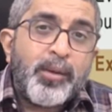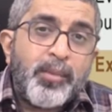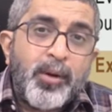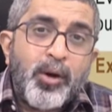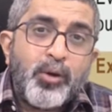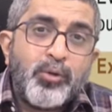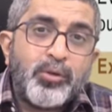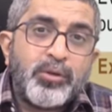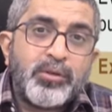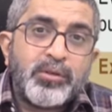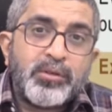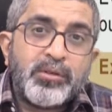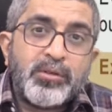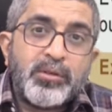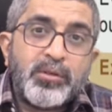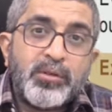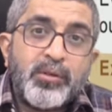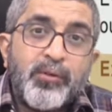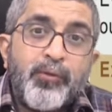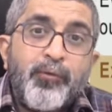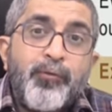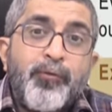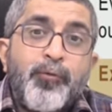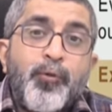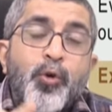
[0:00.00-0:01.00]
about
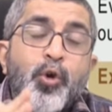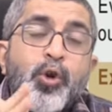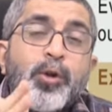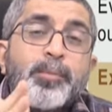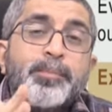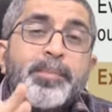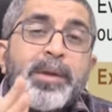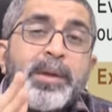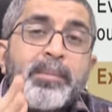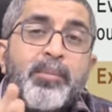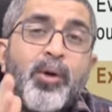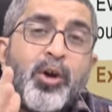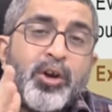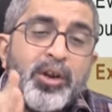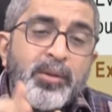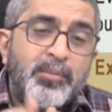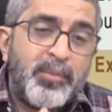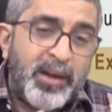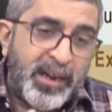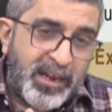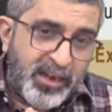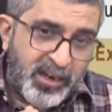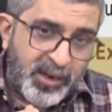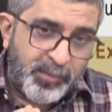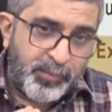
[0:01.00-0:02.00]
four P bottom
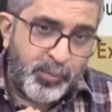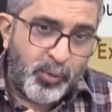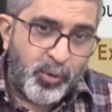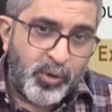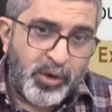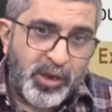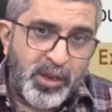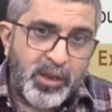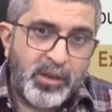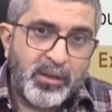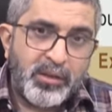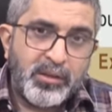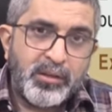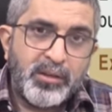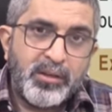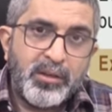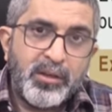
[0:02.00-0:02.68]
line reporting,